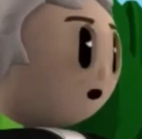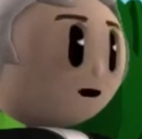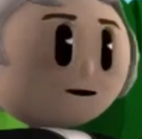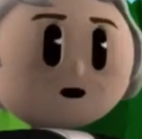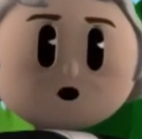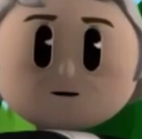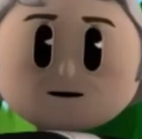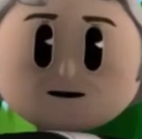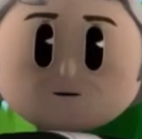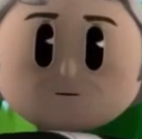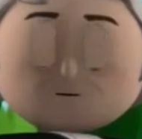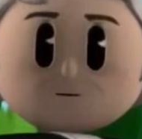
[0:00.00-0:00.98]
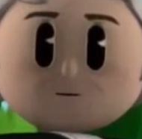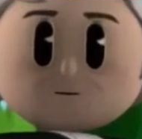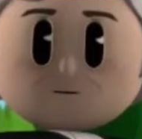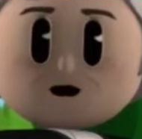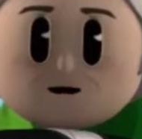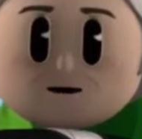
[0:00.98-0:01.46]
is one way.
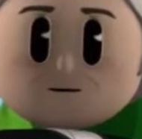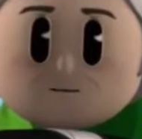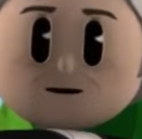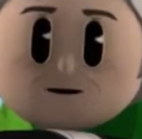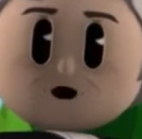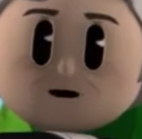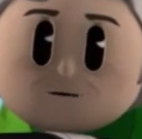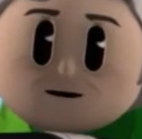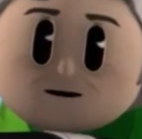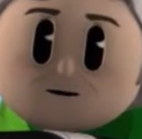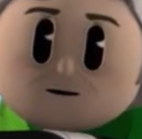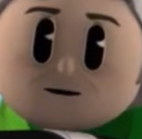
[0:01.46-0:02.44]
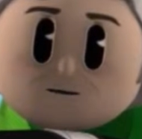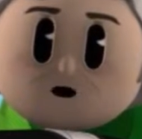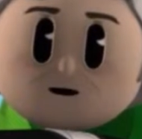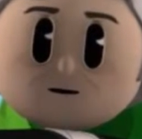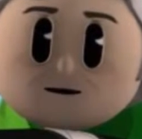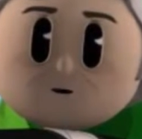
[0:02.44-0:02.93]
We distinguish
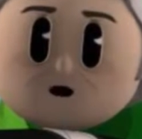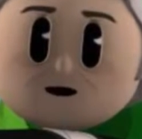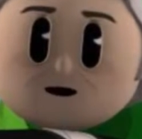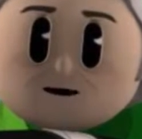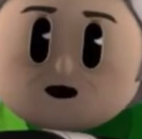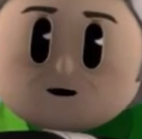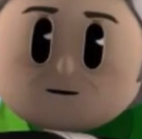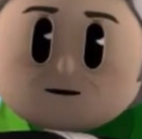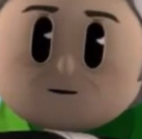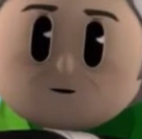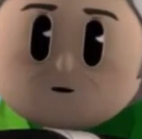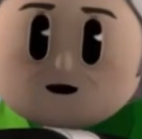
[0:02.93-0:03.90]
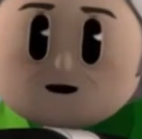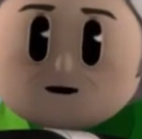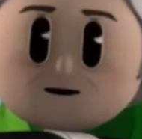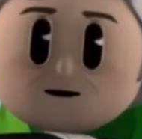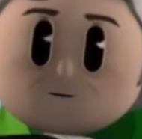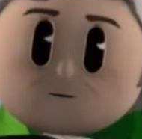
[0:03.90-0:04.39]
intellectual property and real
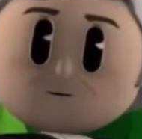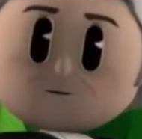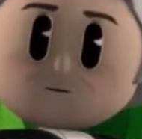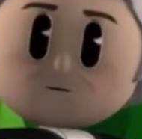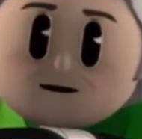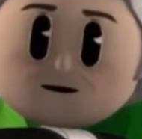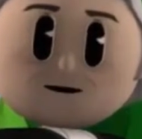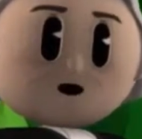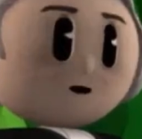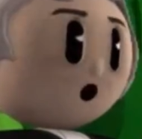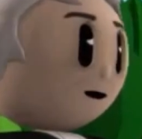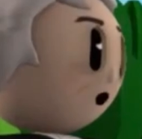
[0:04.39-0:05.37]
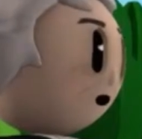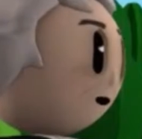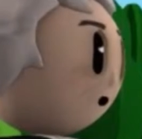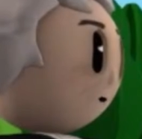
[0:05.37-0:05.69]
property. If you want to